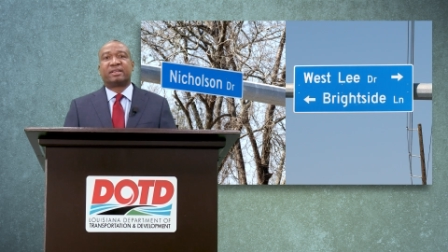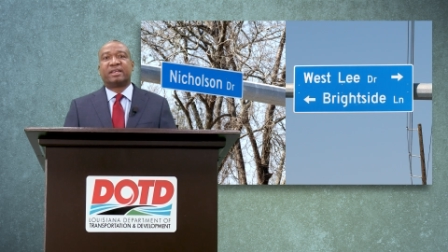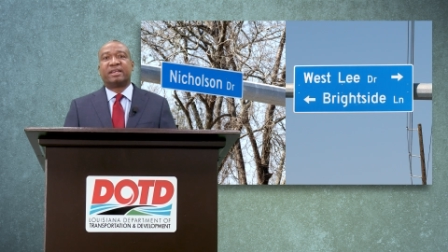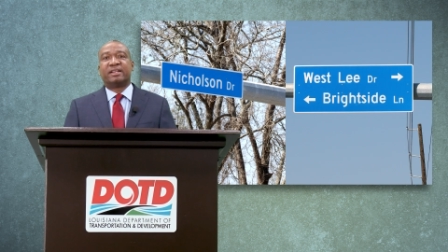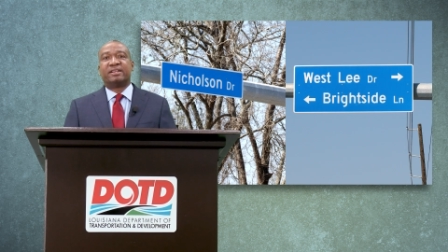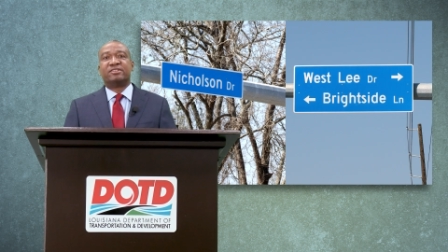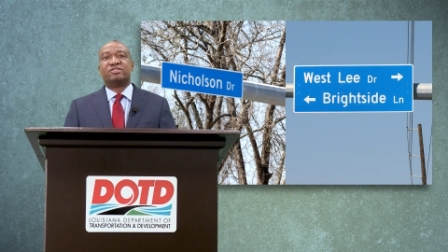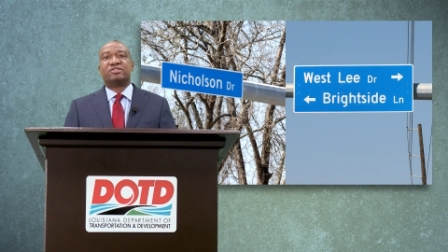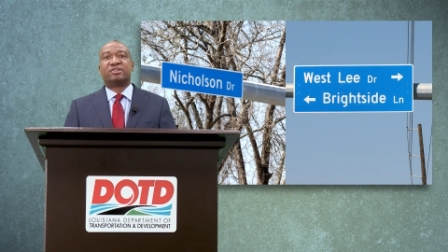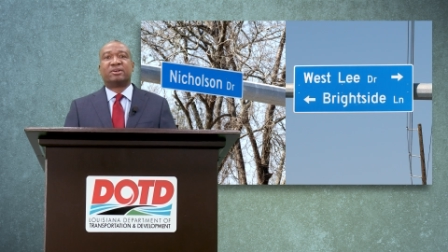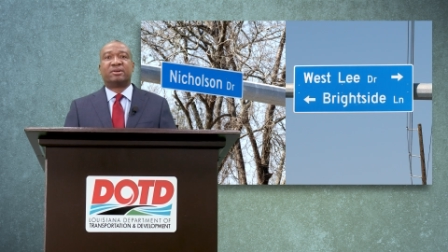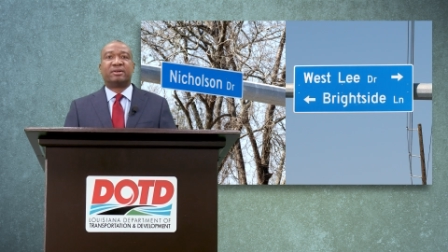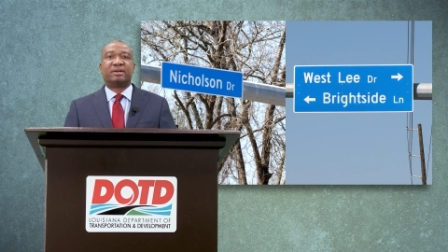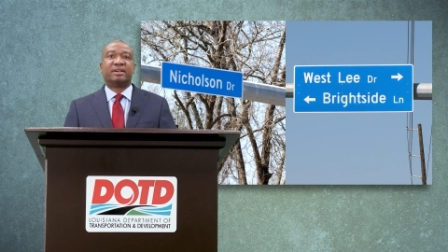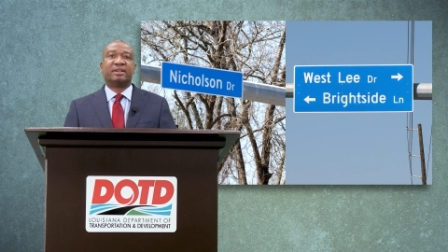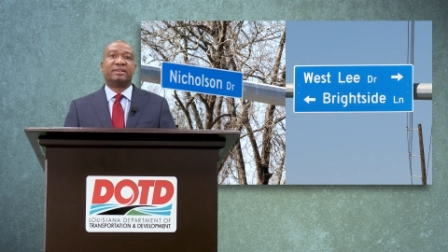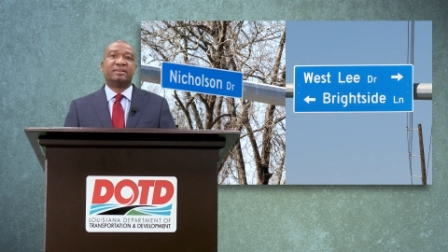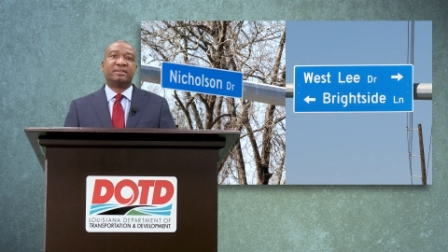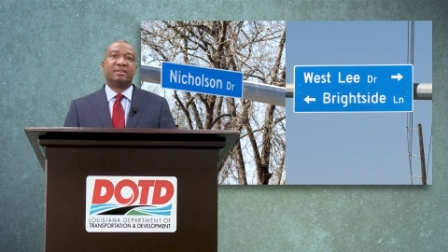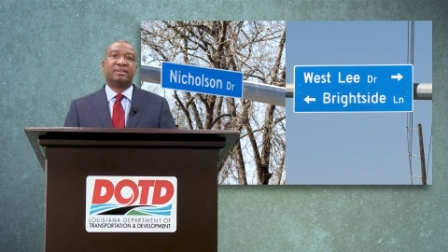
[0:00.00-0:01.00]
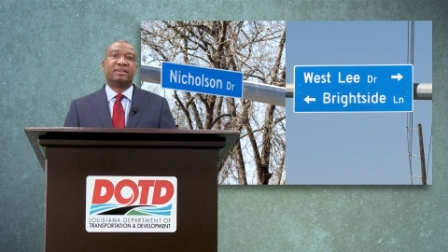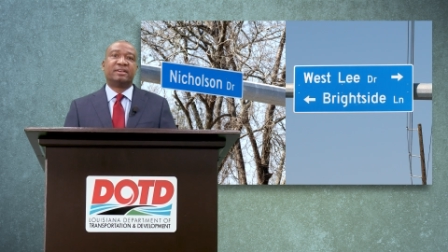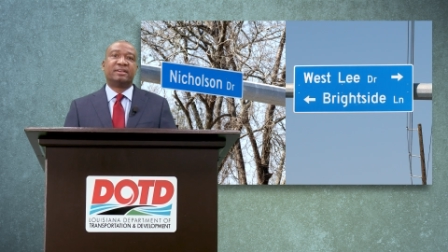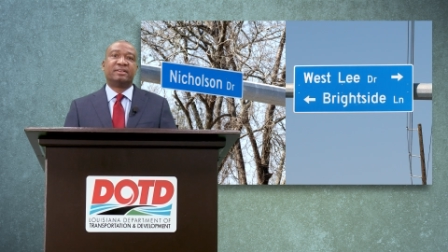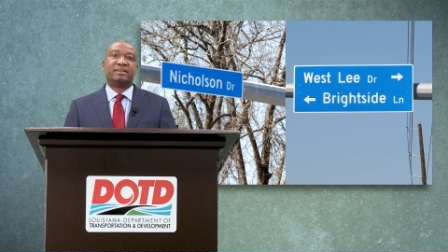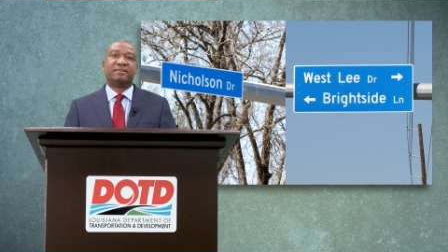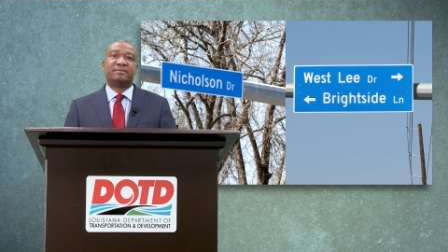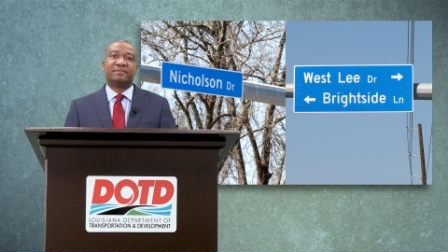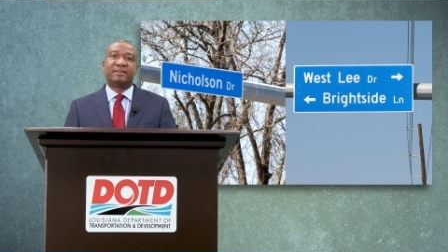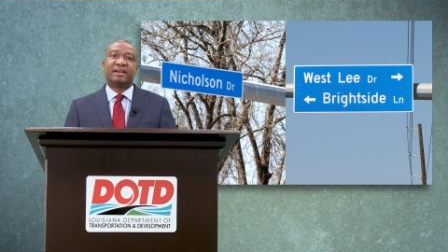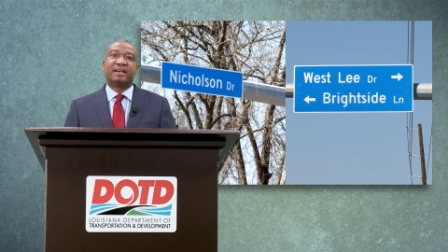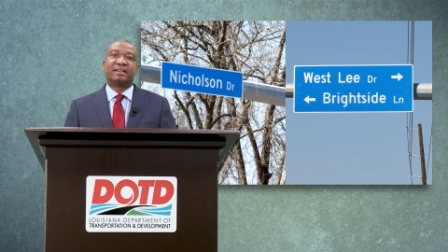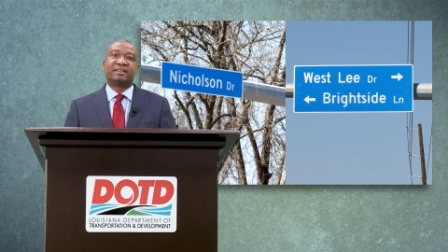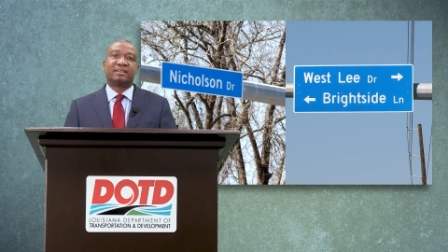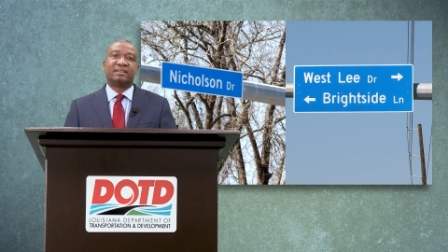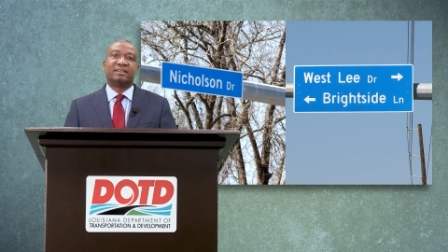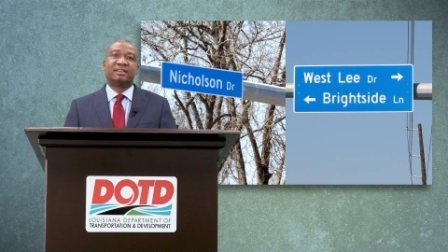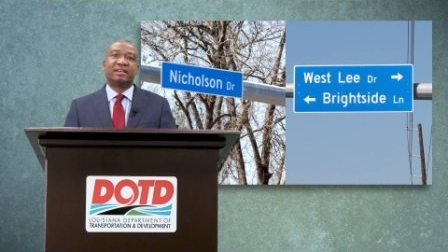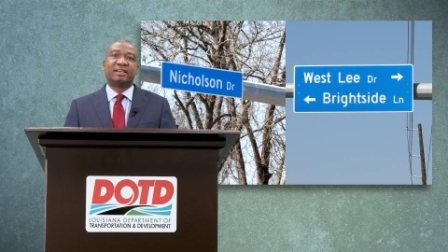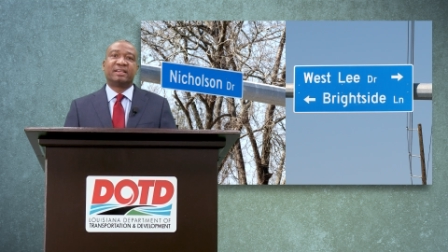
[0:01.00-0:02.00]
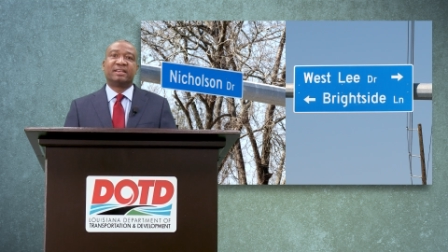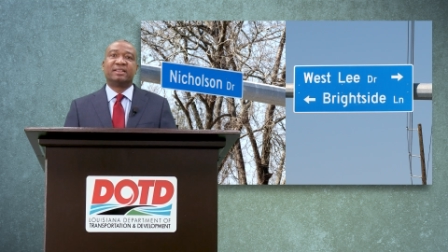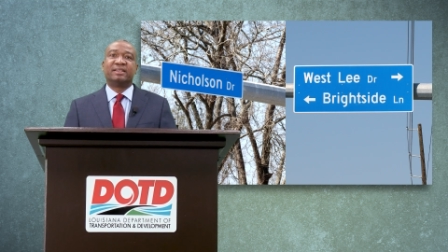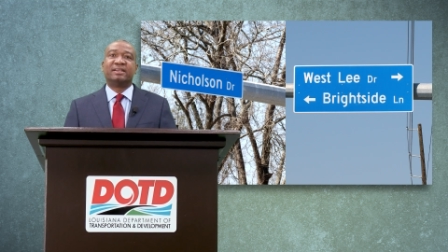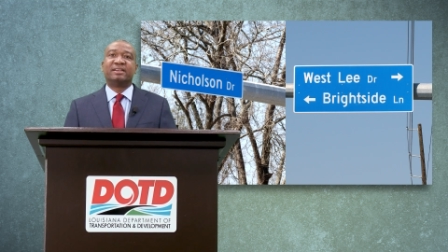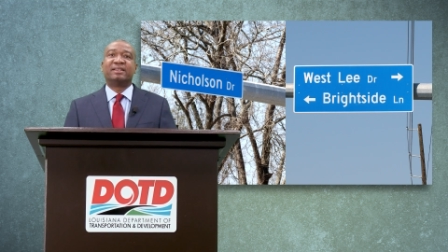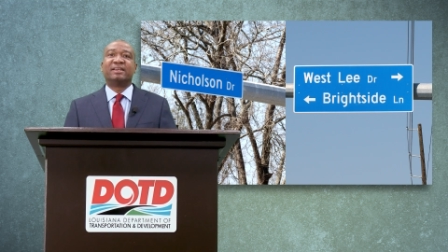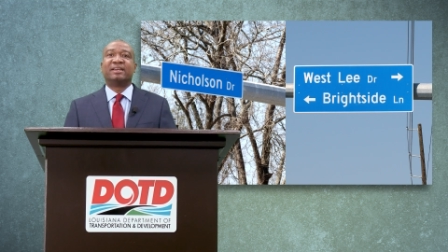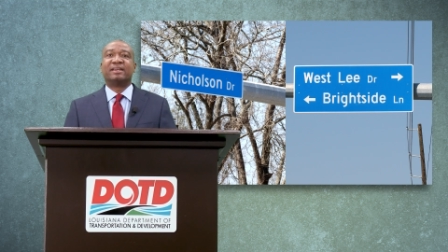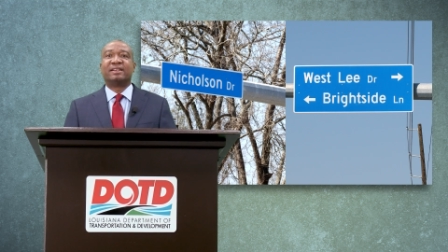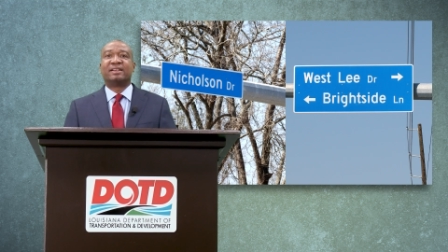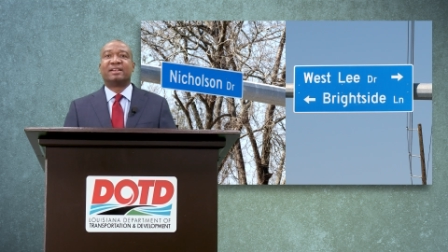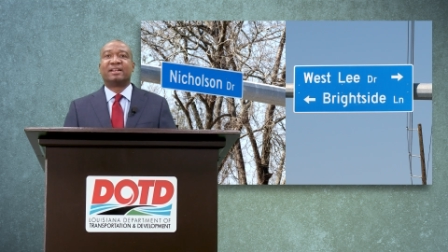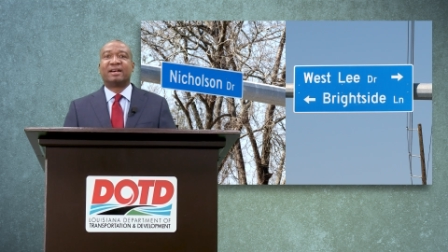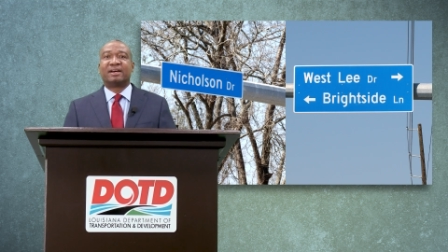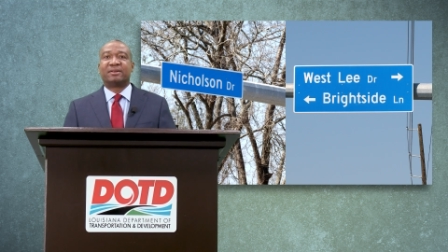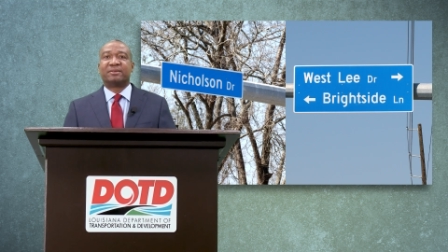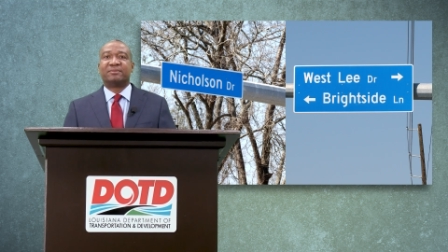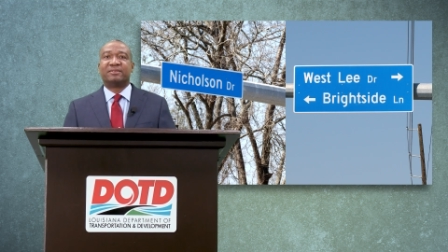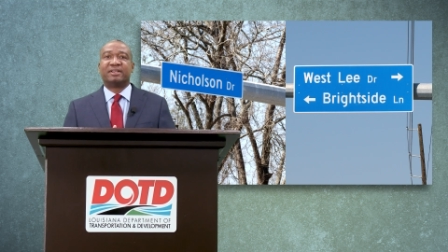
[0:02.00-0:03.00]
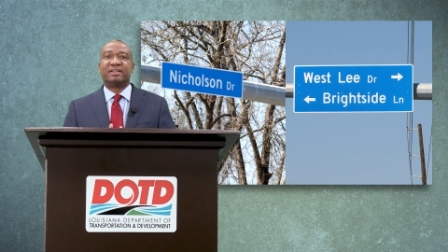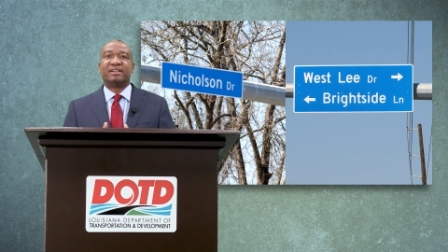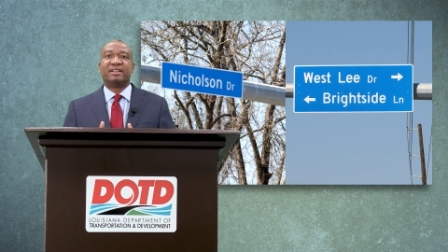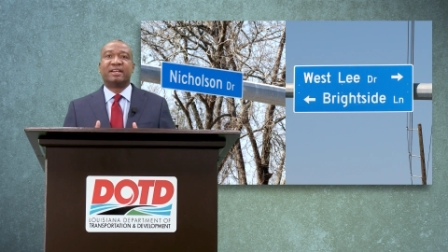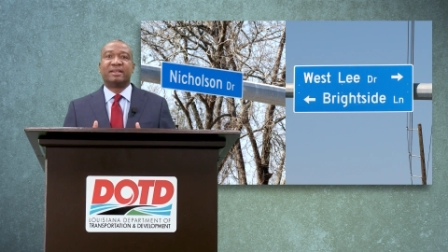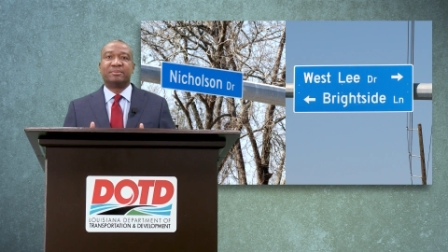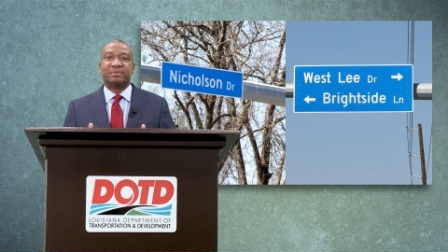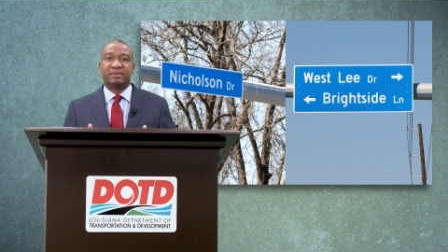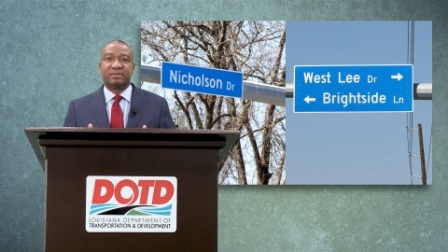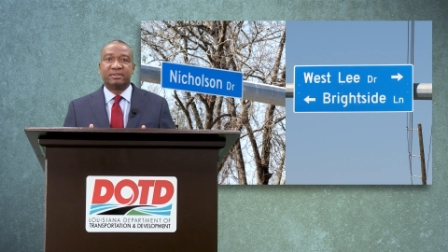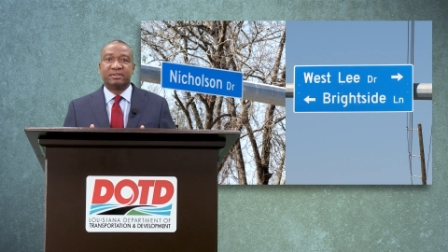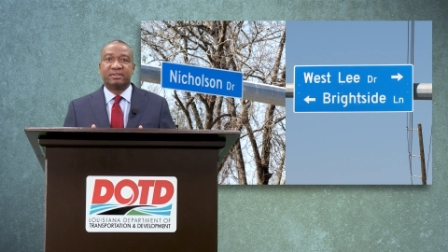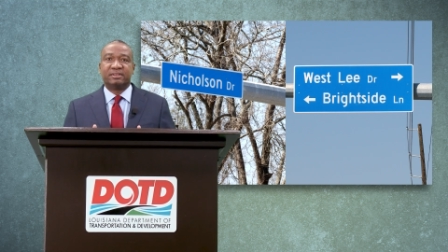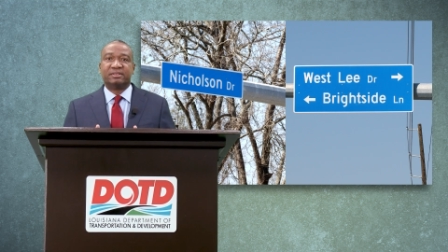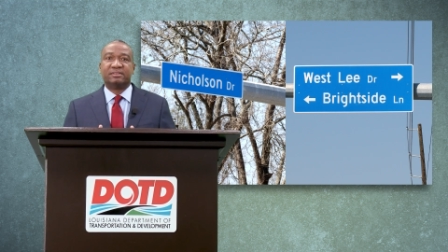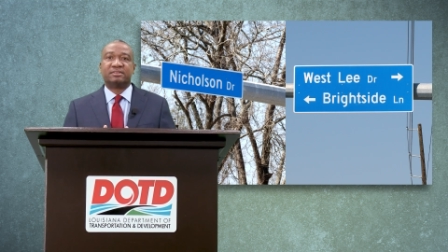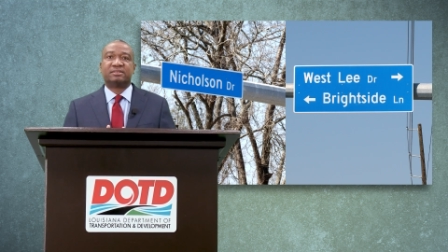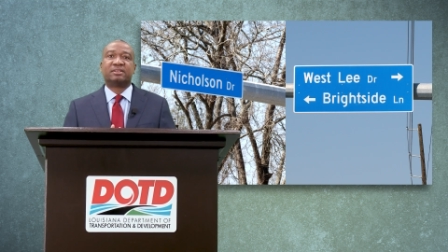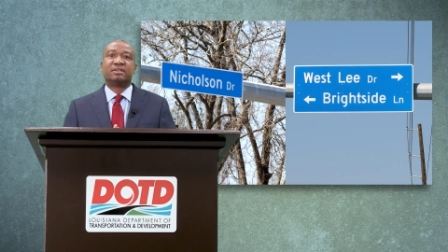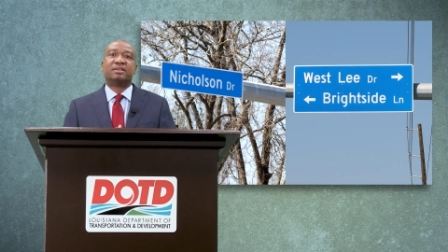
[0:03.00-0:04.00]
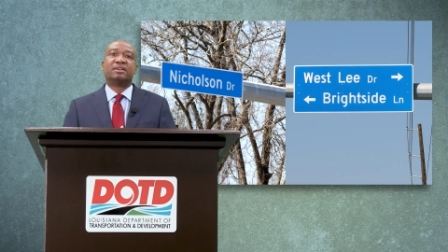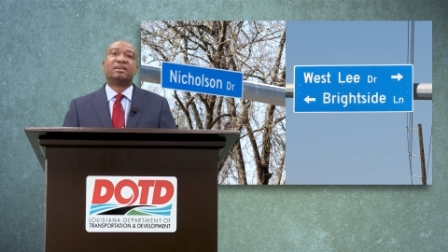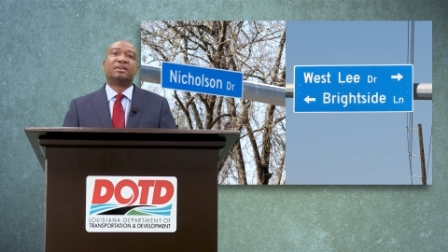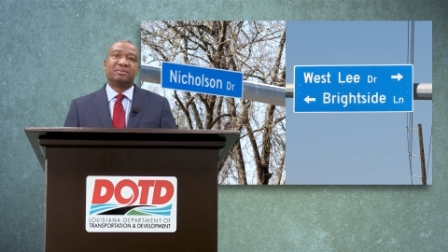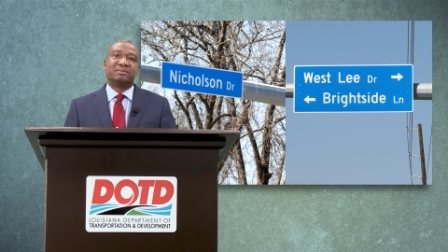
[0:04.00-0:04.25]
can enjoy the fact that they can get in and out of their neighborhoods